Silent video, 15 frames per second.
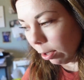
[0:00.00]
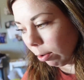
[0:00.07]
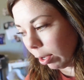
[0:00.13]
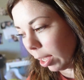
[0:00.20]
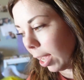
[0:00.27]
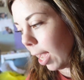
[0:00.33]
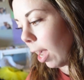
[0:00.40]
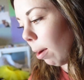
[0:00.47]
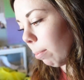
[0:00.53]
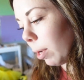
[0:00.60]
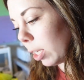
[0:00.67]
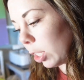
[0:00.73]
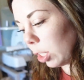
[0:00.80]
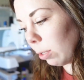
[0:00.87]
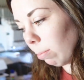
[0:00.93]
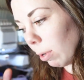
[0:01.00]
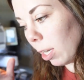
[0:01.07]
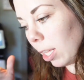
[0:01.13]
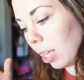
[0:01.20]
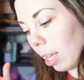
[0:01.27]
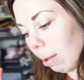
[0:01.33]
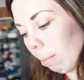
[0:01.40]
okay, how much
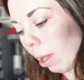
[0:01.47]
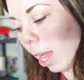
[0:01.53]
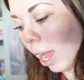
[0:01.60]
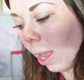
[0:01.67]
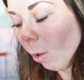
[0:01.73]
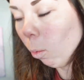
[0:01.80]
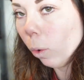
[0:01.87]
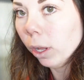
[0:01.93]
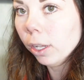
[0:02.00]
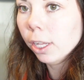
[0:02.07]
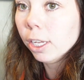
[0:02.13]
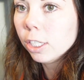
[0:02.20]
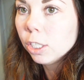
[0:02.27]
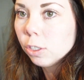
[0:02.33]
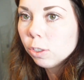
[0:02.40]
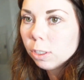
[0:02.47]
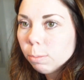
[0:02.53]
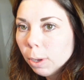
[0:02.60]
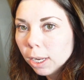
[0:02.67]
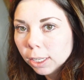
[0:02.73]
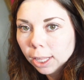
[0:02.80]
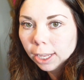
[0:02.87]
money am I willing to
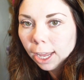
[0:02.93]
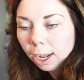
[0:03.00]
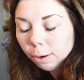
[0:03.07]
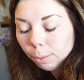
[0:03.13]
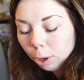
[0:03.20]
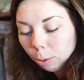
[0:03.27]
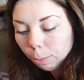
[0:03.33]
spend like out of my